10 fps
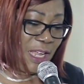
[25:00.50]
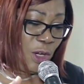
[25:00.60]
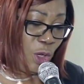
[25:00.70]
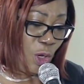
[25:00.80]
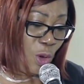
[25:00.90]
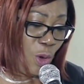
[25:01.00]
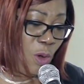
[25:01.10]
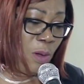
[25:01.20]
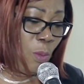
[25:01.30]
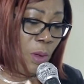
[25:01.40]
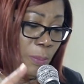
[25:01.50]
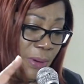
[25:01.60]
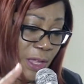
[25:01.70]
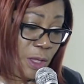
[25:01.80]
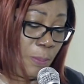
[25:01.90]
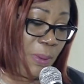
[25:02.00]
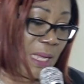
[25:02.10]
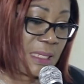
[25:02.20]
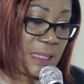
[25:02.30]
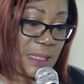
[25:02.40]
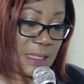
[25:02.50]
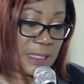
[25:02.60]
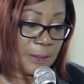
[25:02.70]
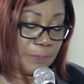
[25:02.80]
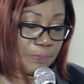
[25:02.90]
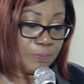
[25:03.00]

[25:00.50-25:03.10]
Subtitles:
in you will bring you peace.